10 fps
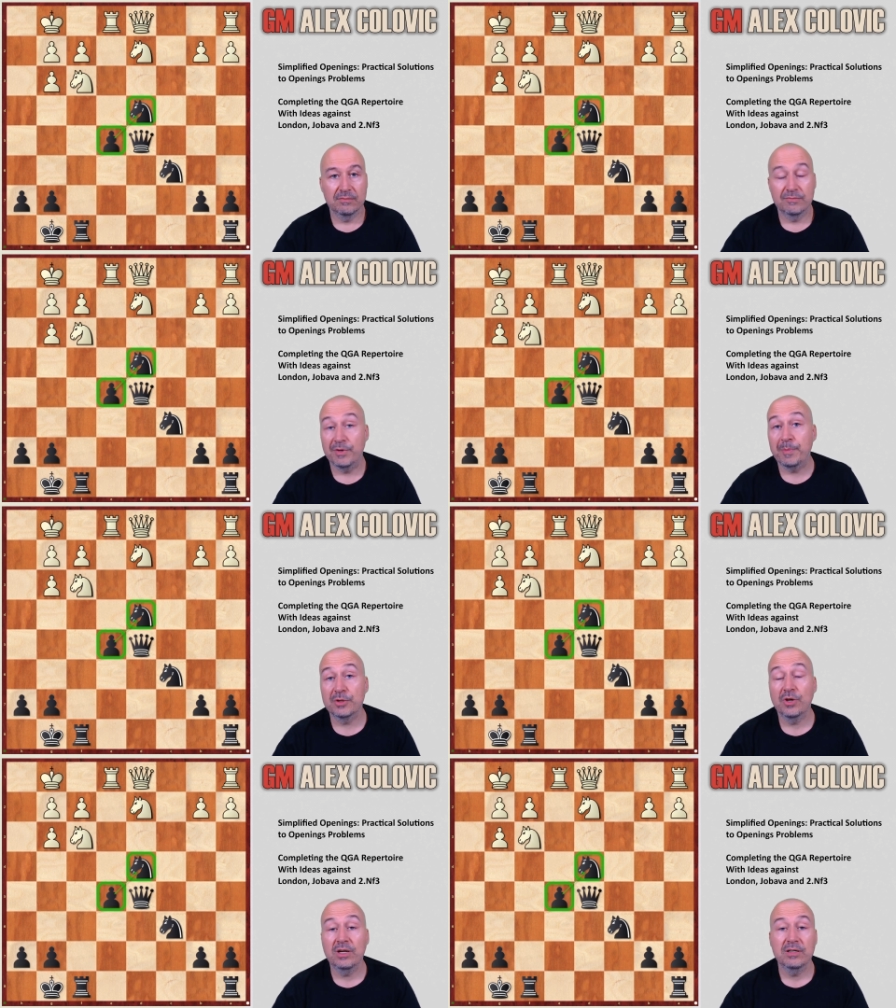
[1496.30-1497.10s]

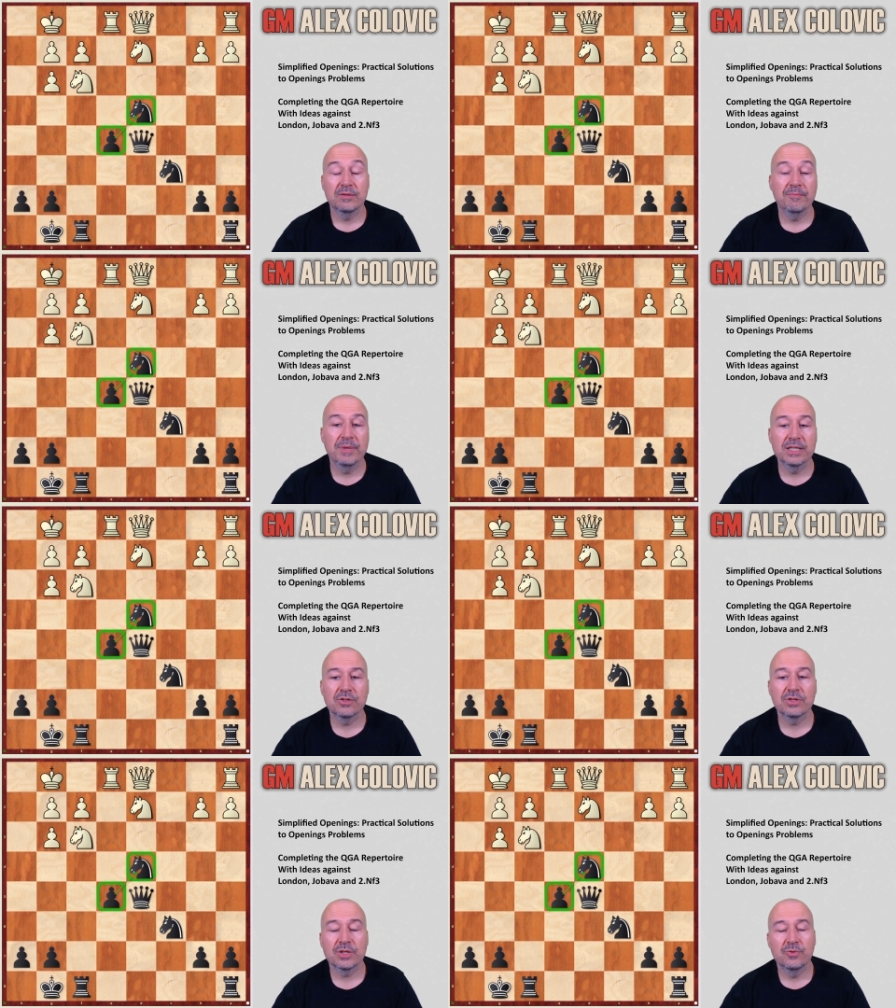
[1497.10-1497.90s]
Repertoire based
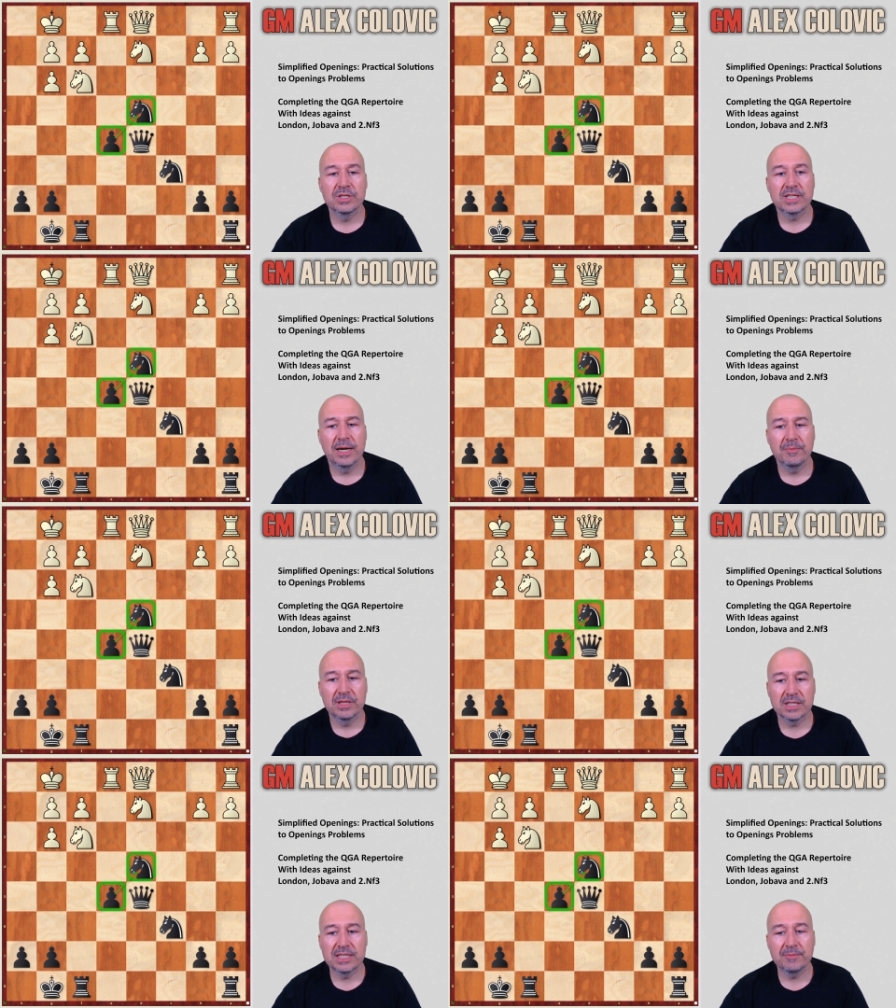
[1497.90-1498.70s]
on the Queen's Gambit
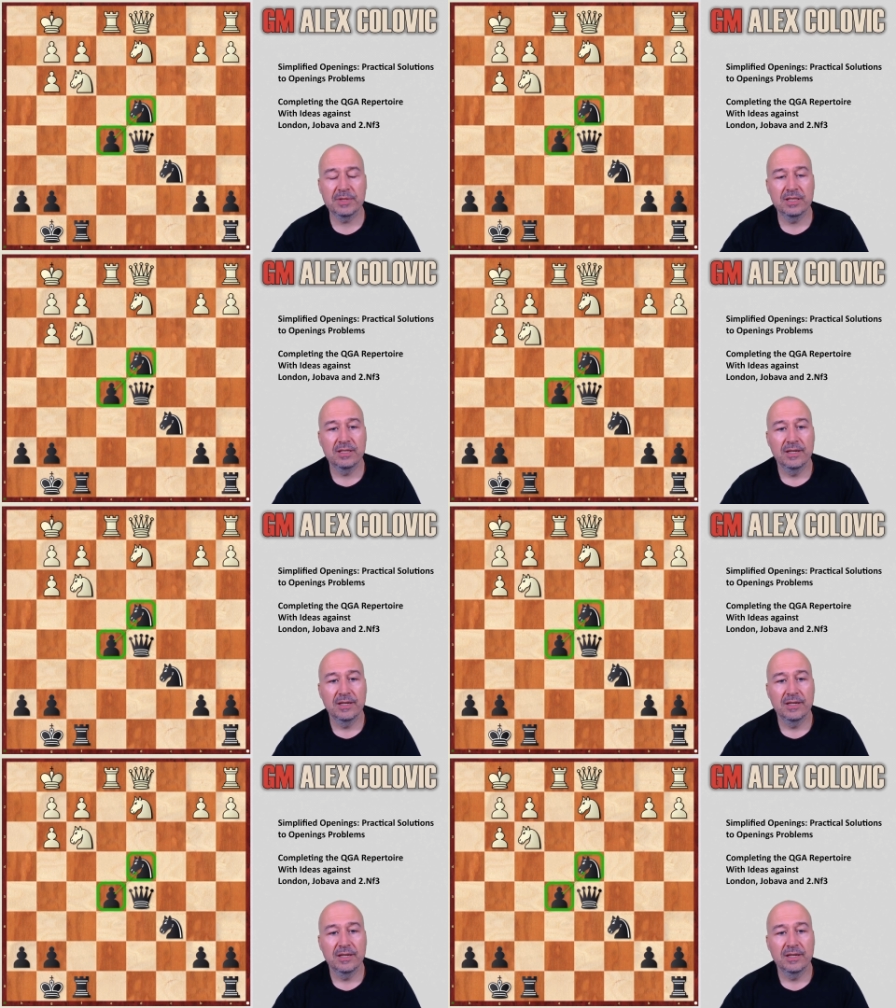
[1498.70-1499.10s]
accepted.